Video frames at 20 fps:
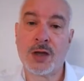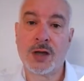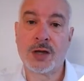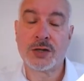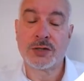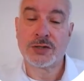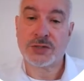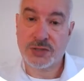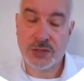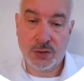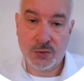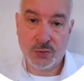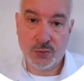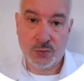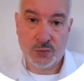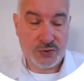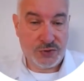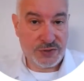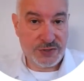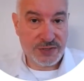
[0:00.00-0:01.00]
So
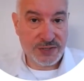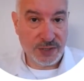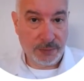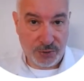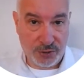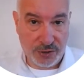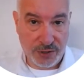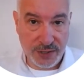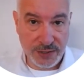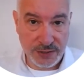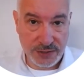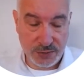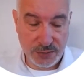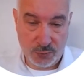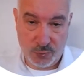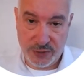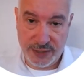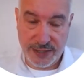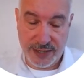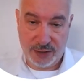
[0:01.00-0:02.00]
to summarize, we
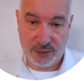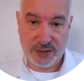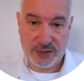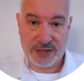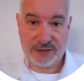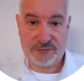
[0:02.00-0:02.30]
now have